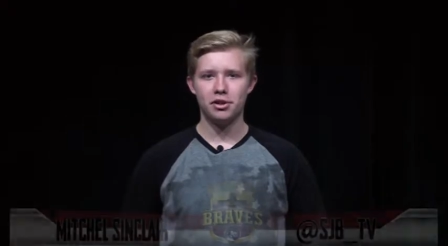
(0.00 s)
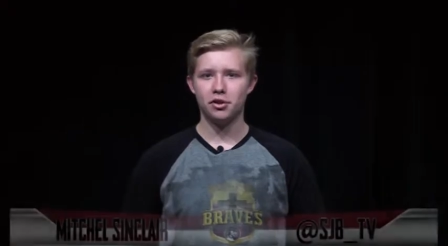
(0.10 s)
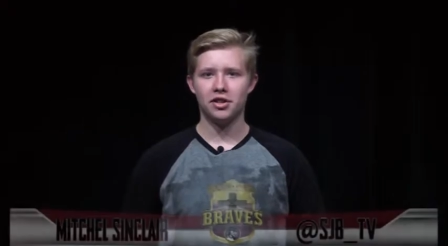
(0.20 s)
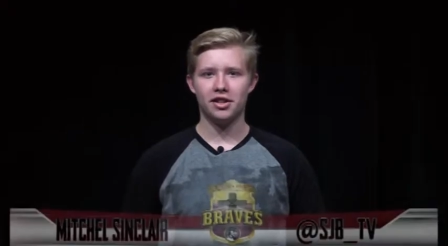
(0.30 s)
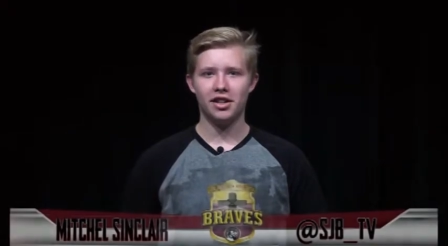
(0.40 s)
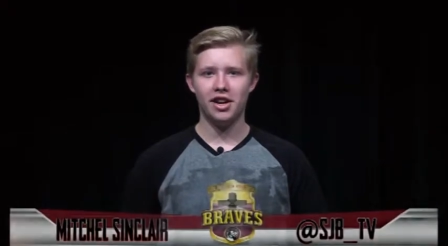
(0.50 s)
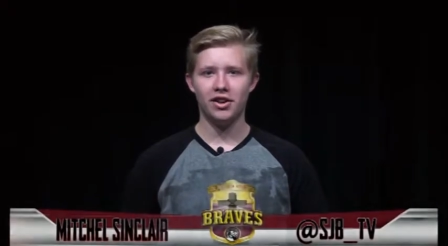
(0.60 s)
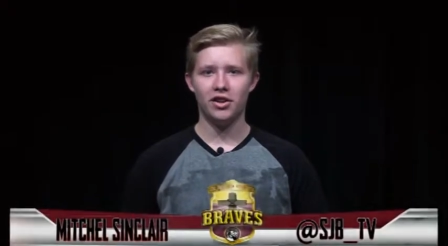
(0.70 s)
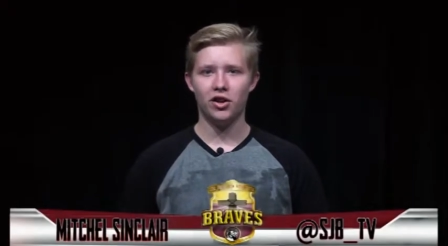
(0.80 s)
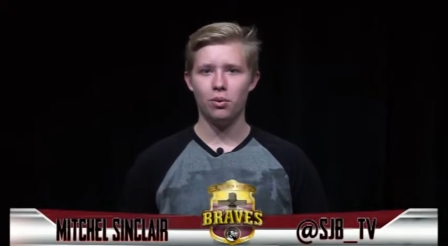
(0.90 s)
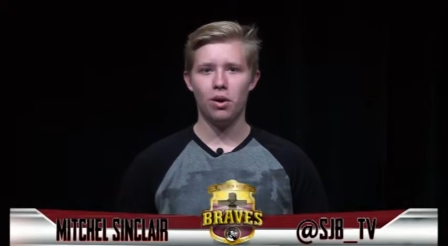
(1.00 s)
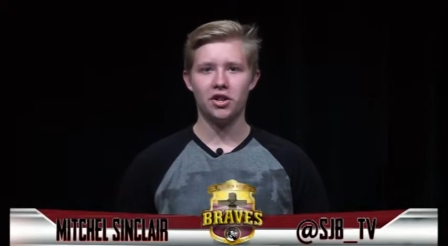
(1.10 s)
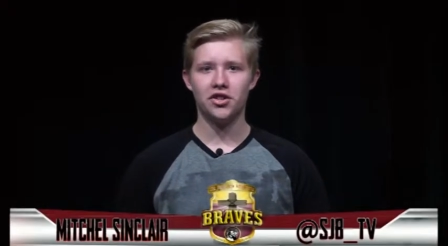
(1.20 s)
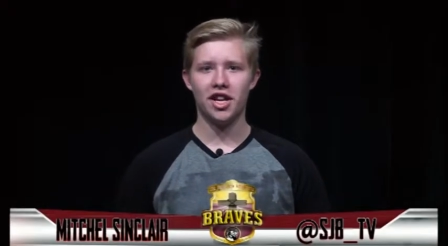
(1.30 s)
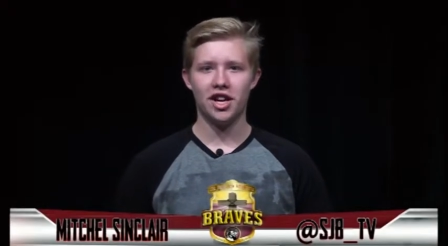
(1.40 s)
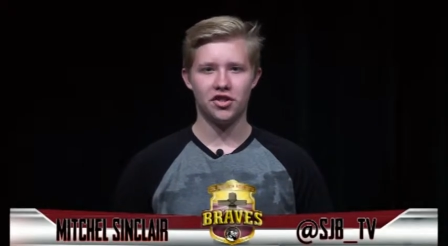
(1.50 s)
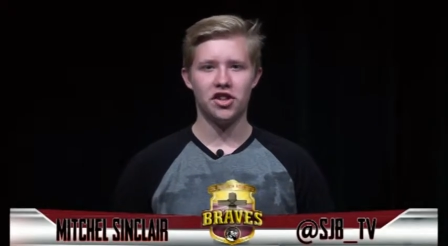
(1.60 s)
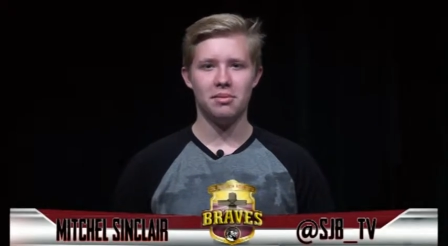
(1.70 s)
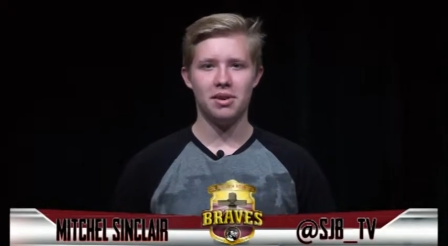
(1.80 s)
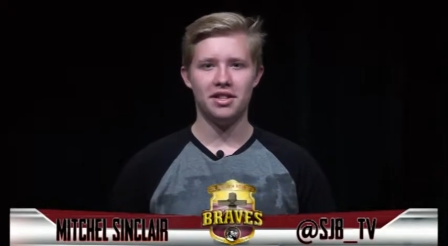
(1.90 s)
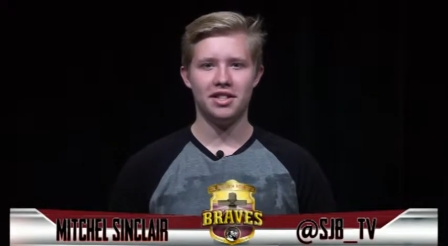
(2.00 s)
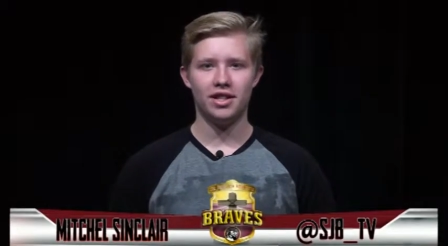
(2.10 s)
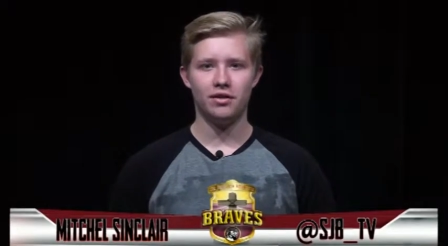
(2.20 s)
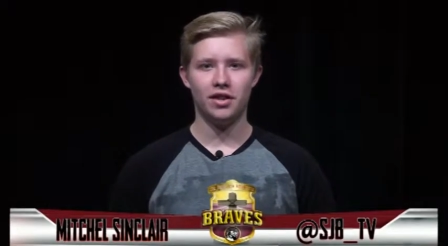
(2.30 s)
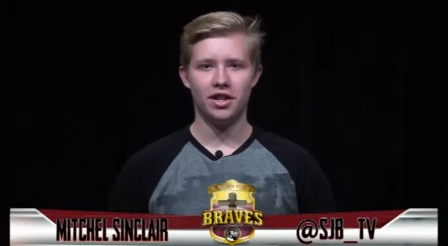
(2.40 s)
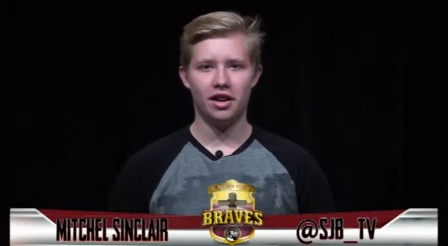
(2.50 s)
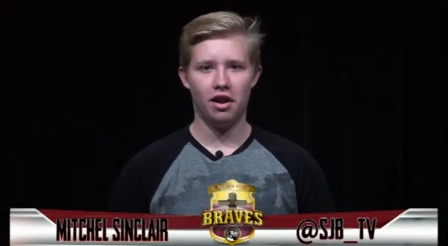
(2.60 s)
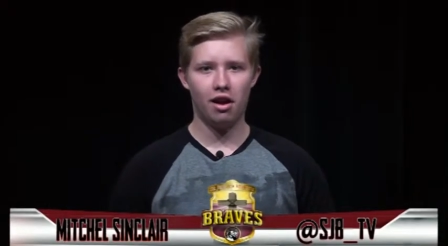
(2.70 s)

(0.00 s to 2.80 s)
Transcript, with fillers: Mitchell Sinclair, and you're watching SJB TV.